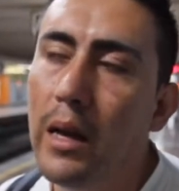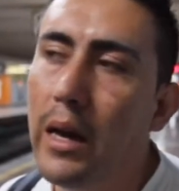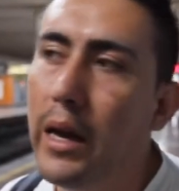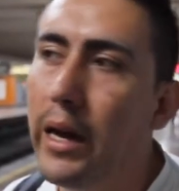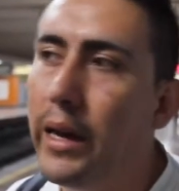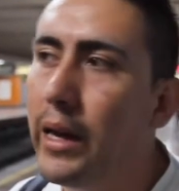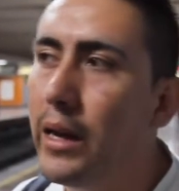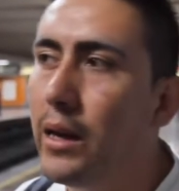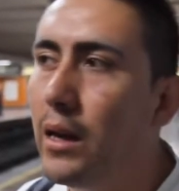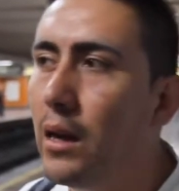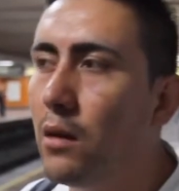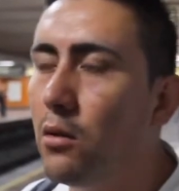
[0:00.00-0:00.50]

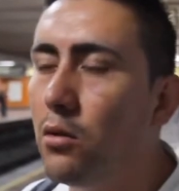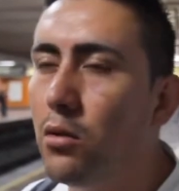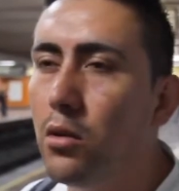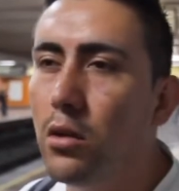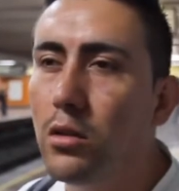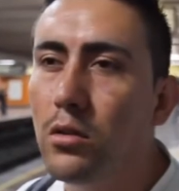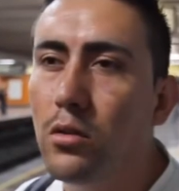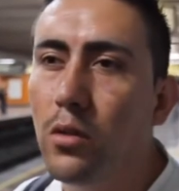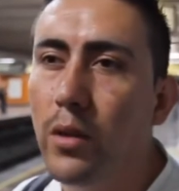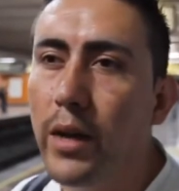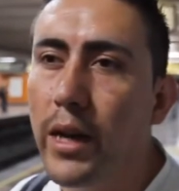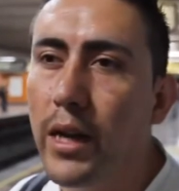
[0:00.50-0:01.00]
In the
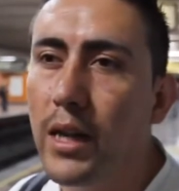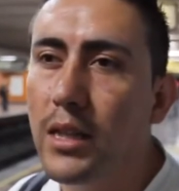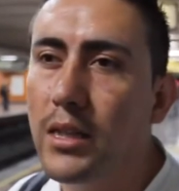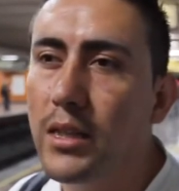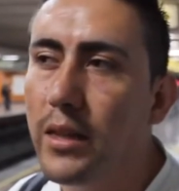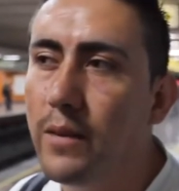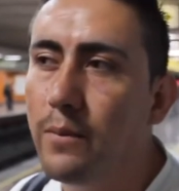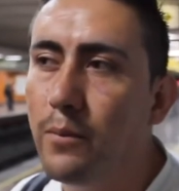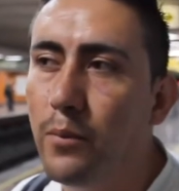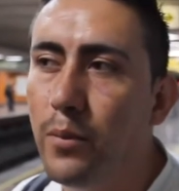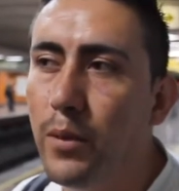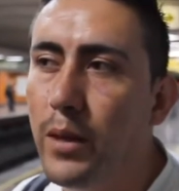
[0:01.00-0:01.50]
country at the
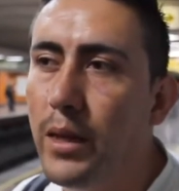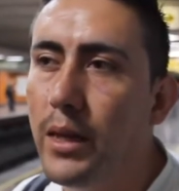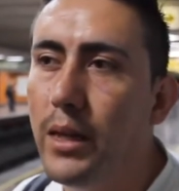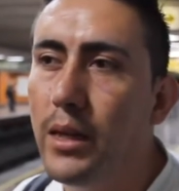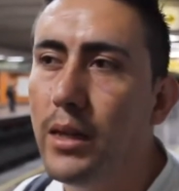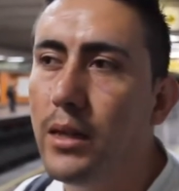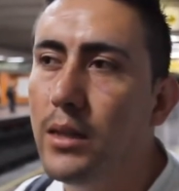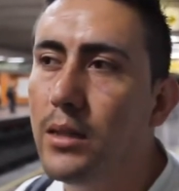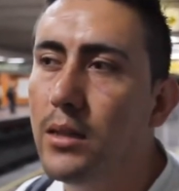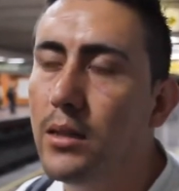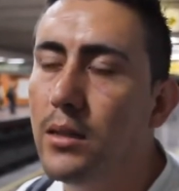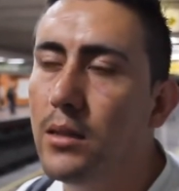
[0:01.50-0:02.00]
moment, there's a
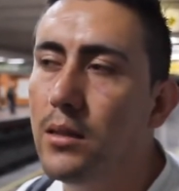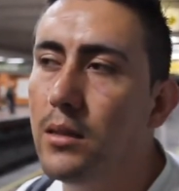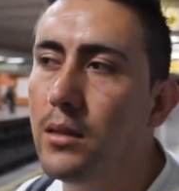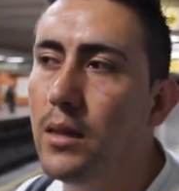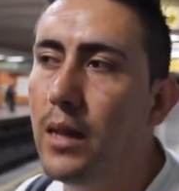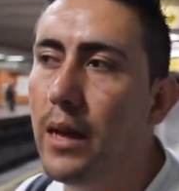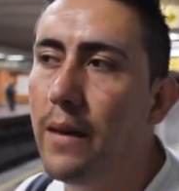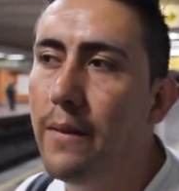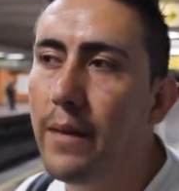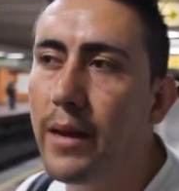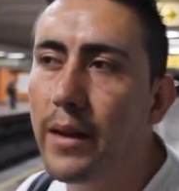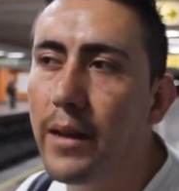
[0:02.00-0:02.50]
lot of
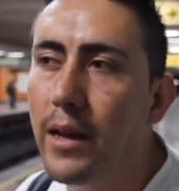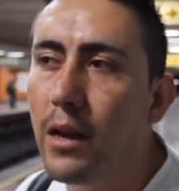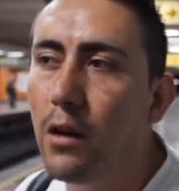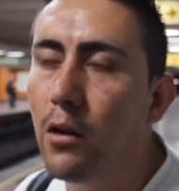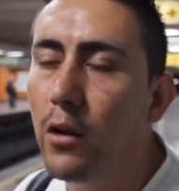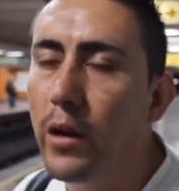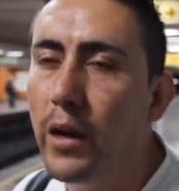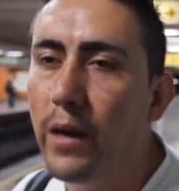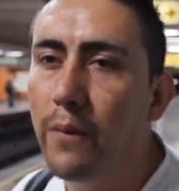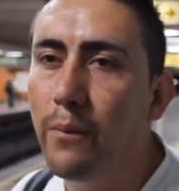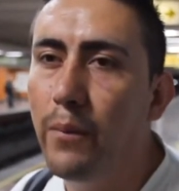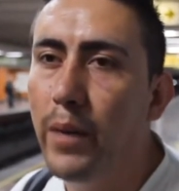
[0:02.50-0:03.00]
unemployment,
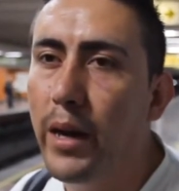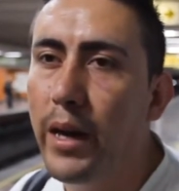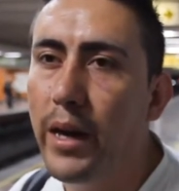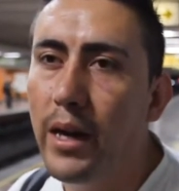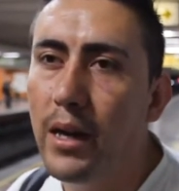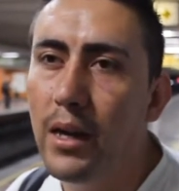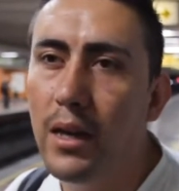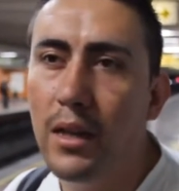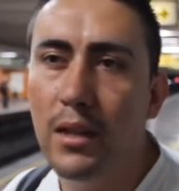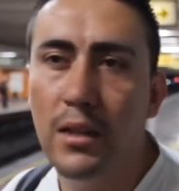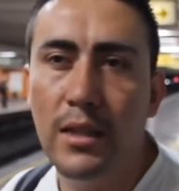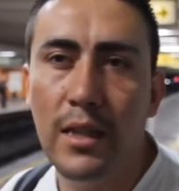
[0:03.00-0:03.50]
and the
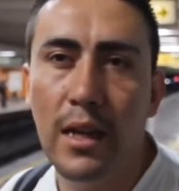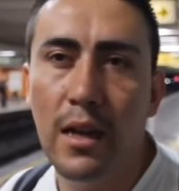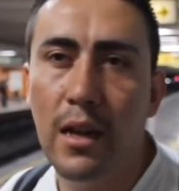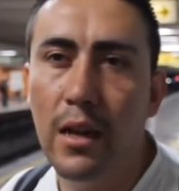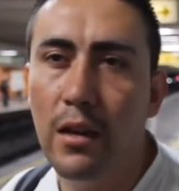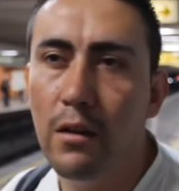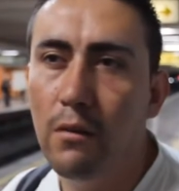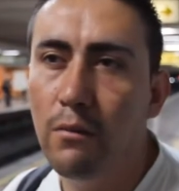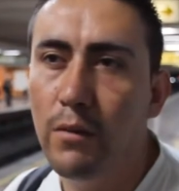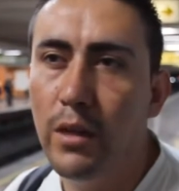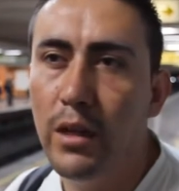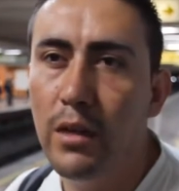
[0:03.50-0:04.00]
minimum
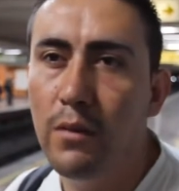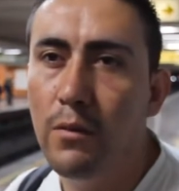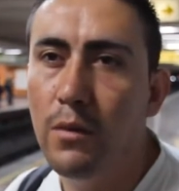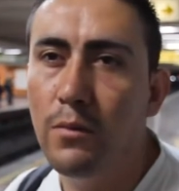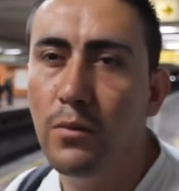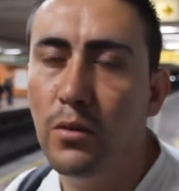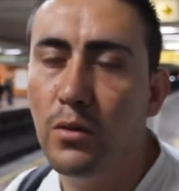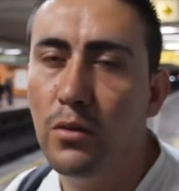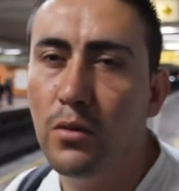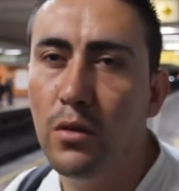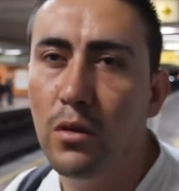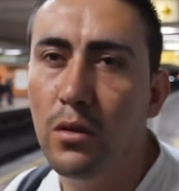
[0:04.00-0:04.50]
salary here
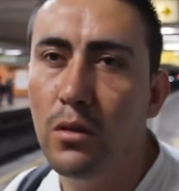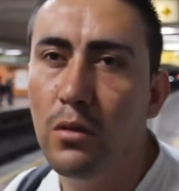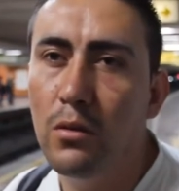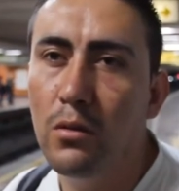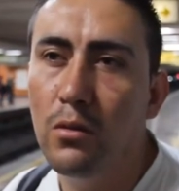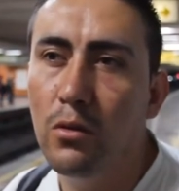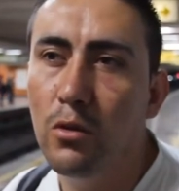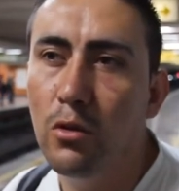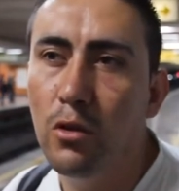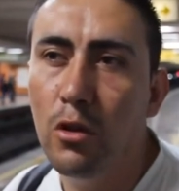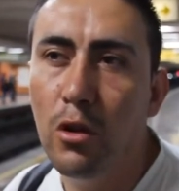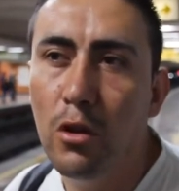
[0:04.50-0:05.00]
isn't enough
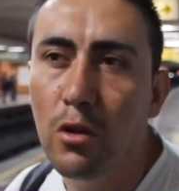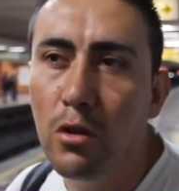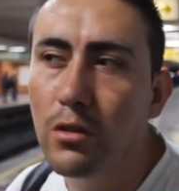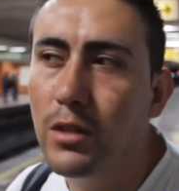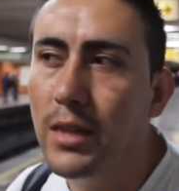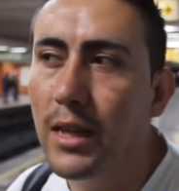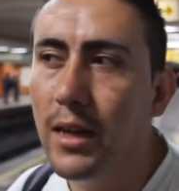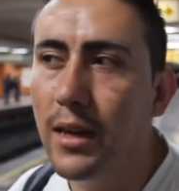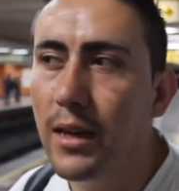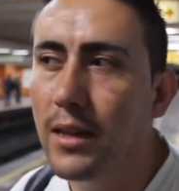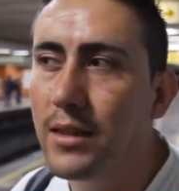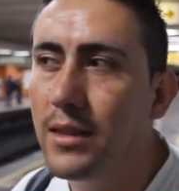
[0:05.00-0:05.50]
to live
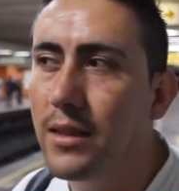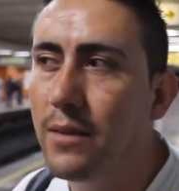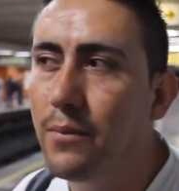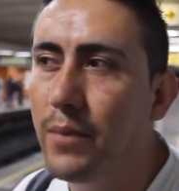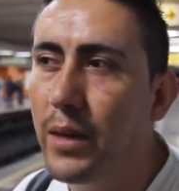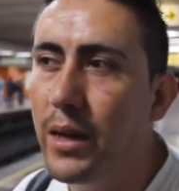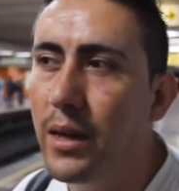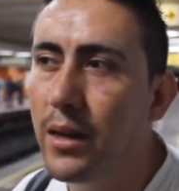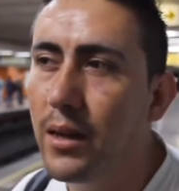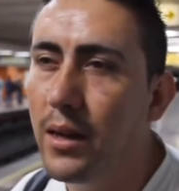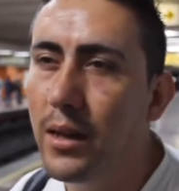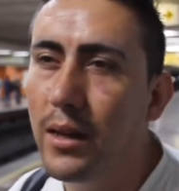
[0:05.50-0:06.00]
off.
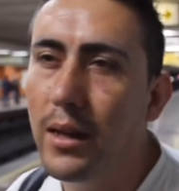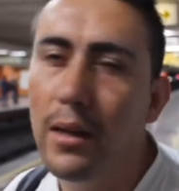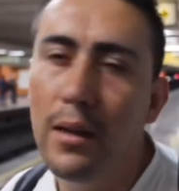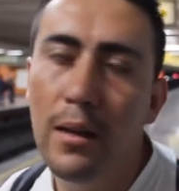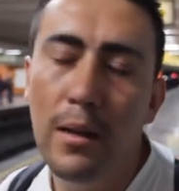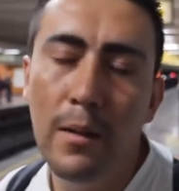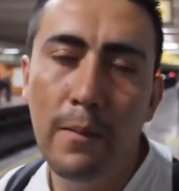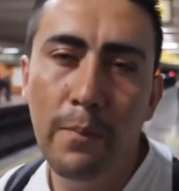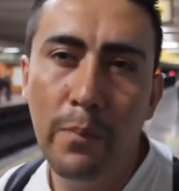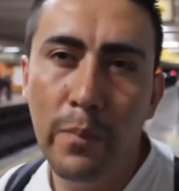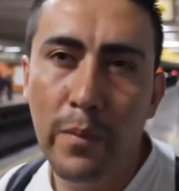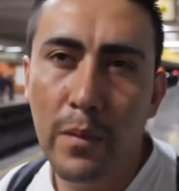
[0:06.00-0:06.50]
I rent,
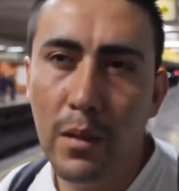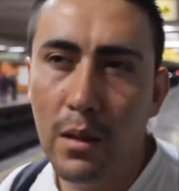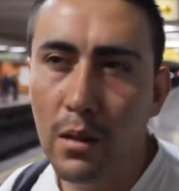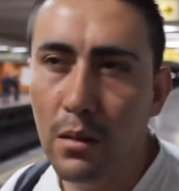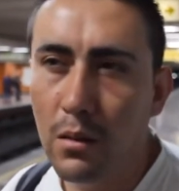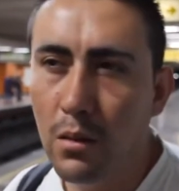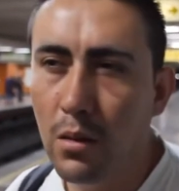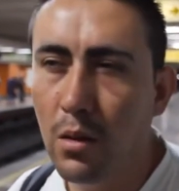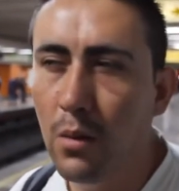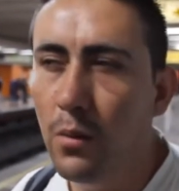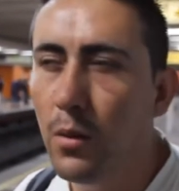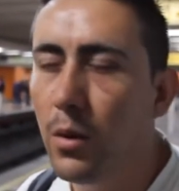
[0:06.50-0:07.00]
and I've got
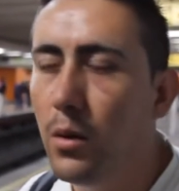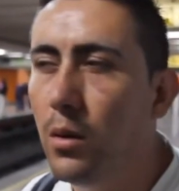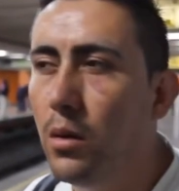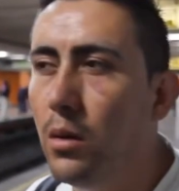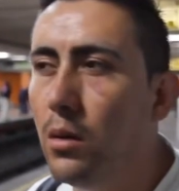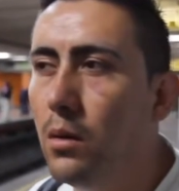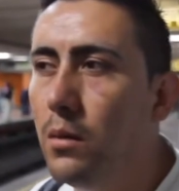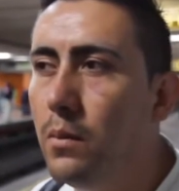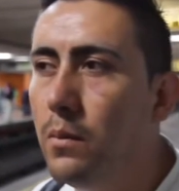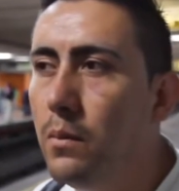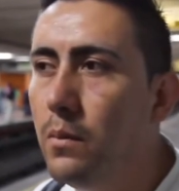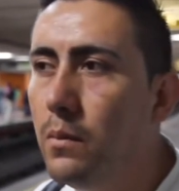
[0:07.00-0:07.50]
two
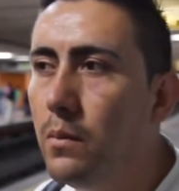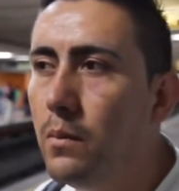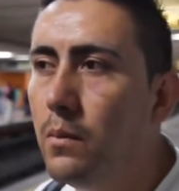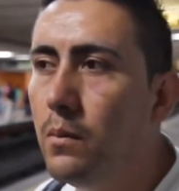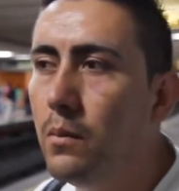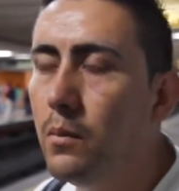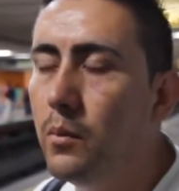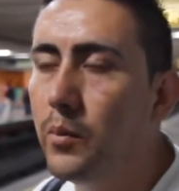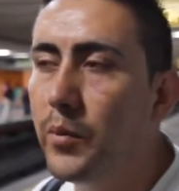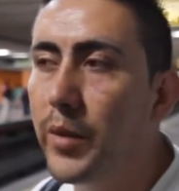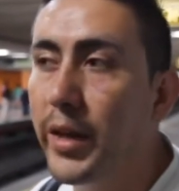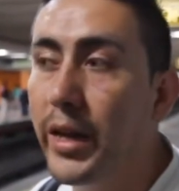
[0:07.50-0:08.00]
children, and I have to
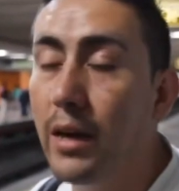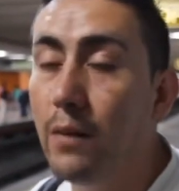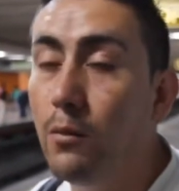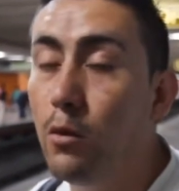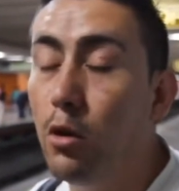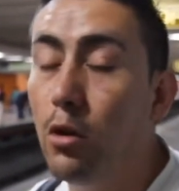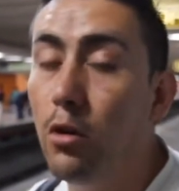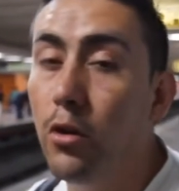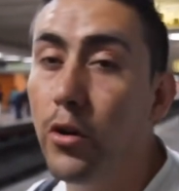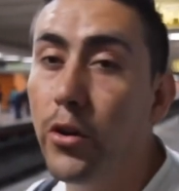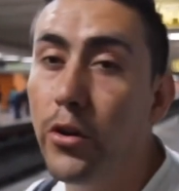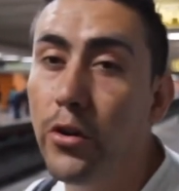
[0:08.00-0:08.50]
find a way to
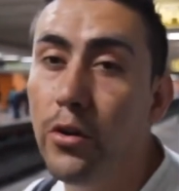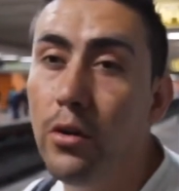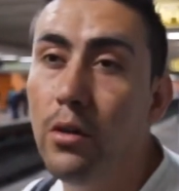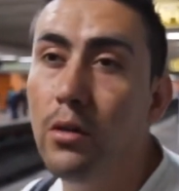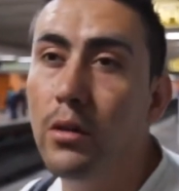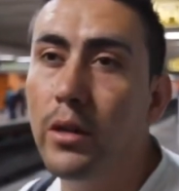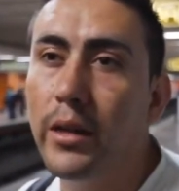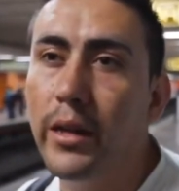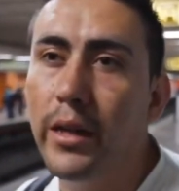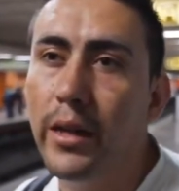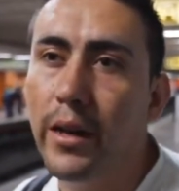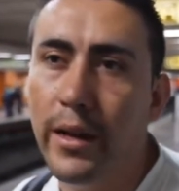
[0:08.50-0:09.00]
bring money
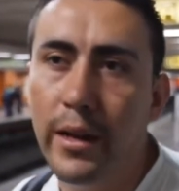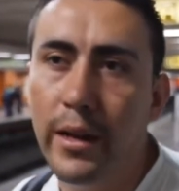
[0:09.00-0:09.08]
home.